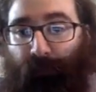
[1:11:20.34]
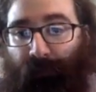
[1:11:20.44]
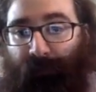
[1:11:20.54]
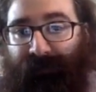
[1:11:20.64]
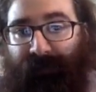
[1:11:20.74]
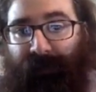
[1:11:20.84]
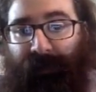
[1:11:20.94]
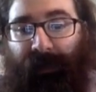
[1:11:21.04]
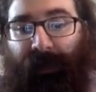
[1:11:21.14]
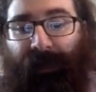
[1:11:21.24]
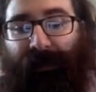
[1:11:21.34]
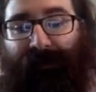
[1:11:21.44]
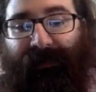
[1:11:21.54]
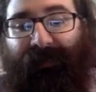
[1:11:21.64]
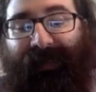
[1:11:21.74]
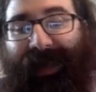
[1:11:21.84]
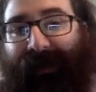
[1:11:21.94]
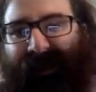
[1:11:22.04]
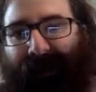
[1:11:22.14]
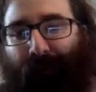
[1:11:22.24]
we would say, then
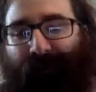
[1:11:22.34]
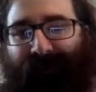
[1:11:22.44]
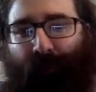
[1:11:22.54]
that carries